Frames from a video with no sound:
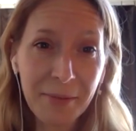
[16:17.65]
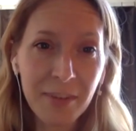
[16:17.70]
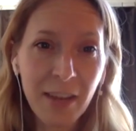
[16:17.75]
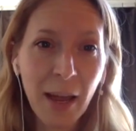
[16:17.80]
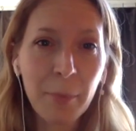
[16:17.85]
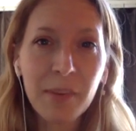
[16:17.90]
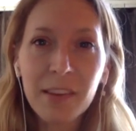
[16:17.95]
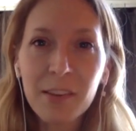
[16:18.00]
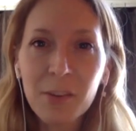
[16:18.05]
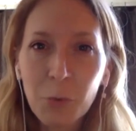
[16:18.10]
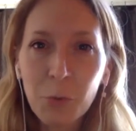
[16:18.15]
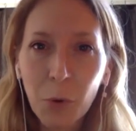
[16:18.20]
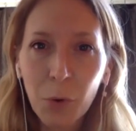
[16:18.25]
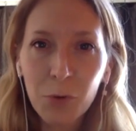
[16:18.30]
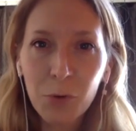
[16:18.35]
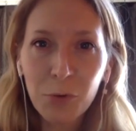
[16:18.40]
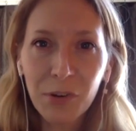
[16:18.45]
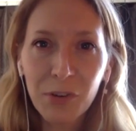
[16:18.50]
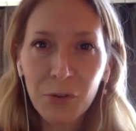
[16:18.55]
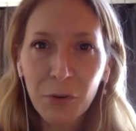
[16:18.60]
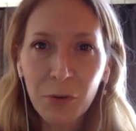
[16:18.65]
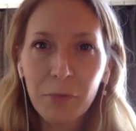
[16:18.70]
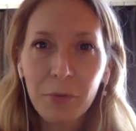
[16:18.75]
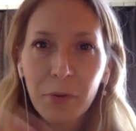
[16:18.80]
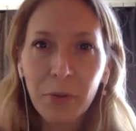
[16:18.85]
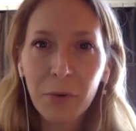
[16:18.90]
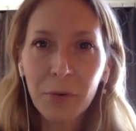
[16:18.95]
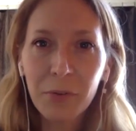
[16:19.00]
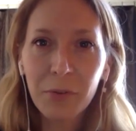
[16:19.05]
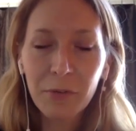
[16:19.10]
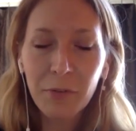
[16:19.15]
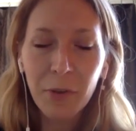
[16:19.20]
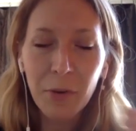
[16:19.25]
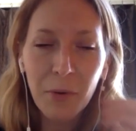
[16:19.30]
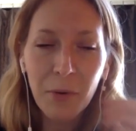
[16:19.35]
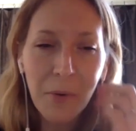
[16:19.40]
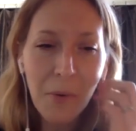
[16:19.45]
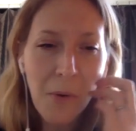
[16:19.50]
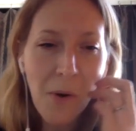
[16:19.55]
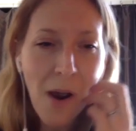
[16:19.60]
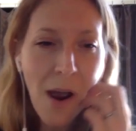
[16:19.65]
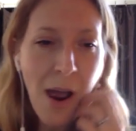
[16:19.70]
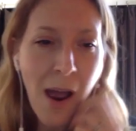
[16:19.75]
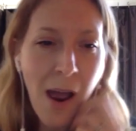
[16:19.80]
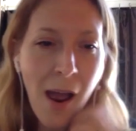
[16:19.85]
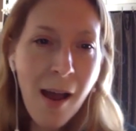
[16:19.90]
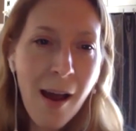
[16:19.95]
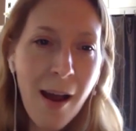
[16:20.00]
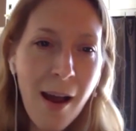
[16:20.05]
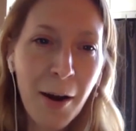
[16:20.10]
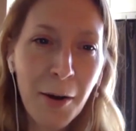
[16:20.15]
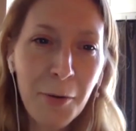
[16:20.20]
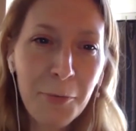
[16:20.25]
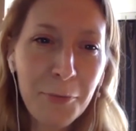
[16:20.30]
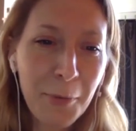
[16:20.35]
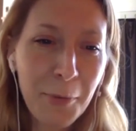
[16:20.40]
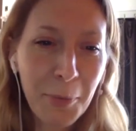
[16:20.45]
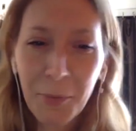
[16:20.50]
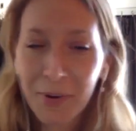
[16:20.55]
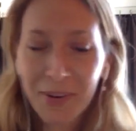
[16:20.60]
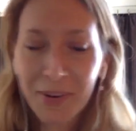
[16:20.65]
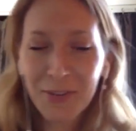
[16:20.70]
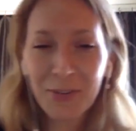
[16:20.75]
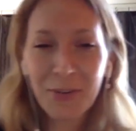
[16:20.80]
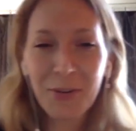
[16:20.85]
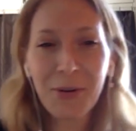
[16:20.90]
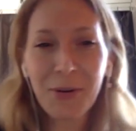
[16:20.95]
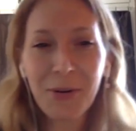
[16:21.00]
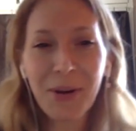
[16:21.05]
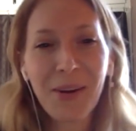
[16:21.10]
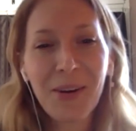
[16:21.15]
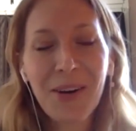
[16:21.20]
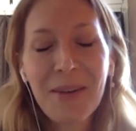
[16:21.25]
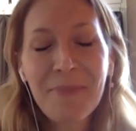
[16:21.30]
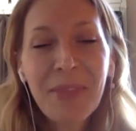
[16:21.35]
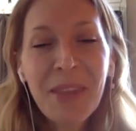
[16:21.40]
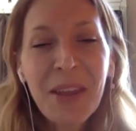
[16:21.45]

Tops is a grocery store for those of you who aren't from Western New York area.